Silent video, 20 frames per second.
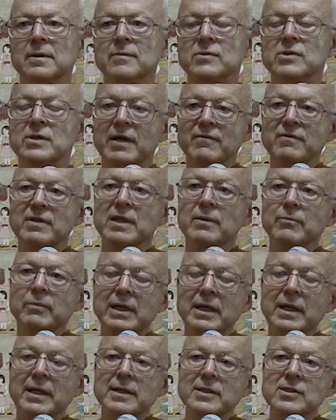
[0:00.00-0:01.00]
So everything
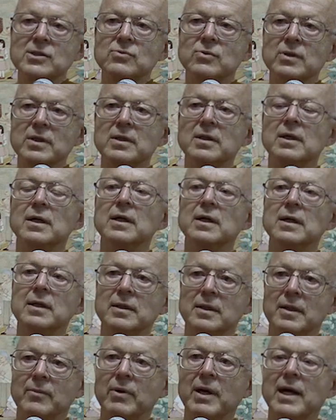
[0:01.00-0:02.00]
begins with
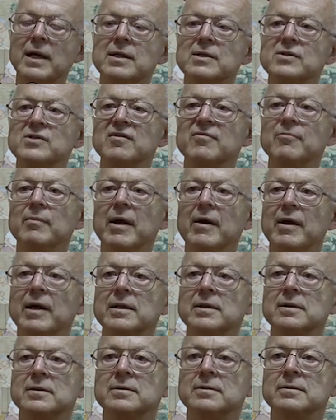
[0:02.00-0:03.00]
the practice of merit.